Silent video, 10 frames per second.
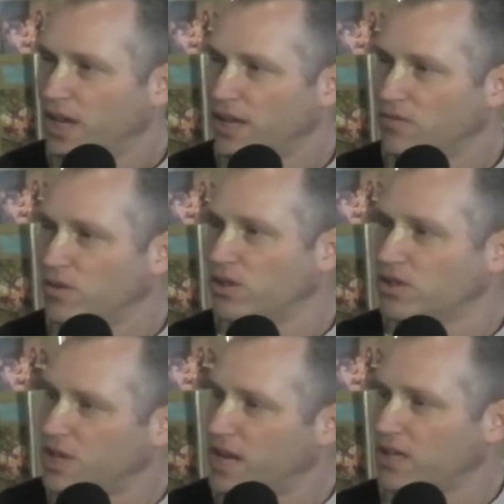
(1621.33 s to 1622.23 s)
And when you're
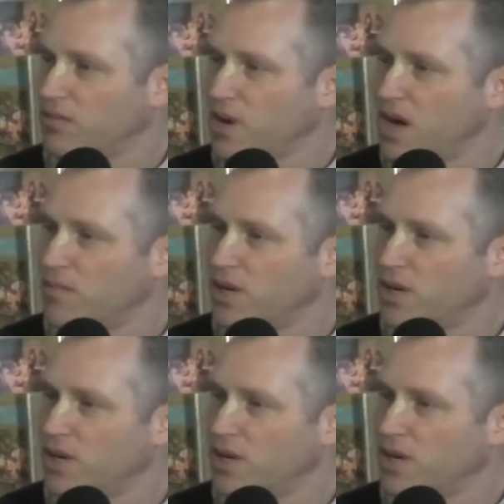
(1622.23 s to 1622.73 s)
chanting the Maha